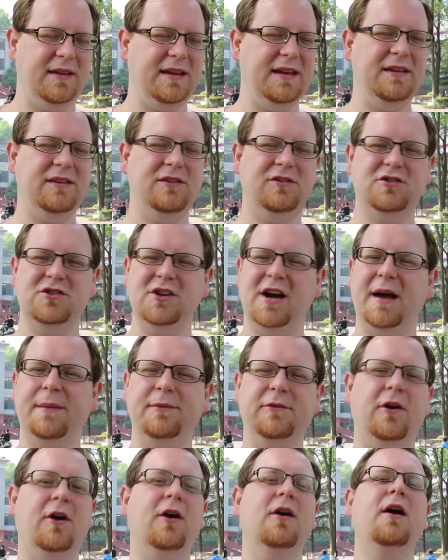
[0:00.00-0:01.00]
These
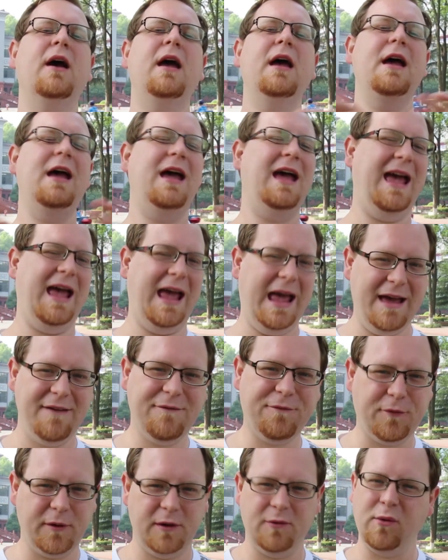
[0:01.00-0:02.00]
jobs are
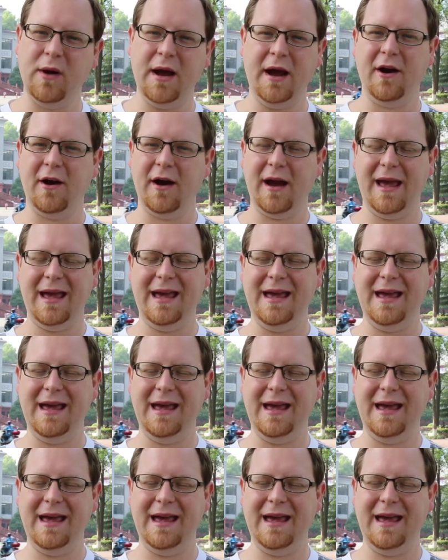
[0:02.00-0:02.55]
everywhere